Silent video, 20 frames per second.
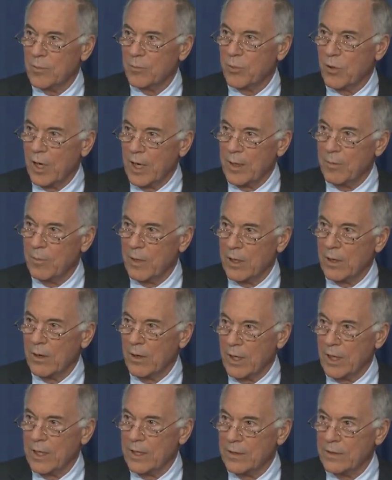
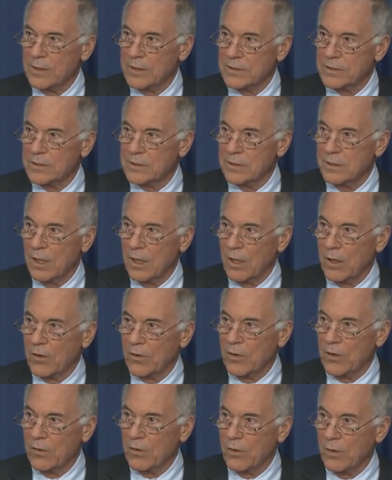primarily this
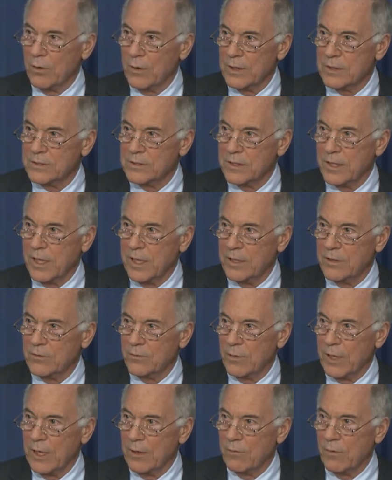dollar-euro exchange
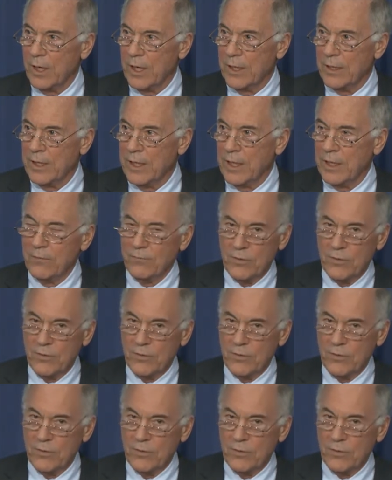rate right now.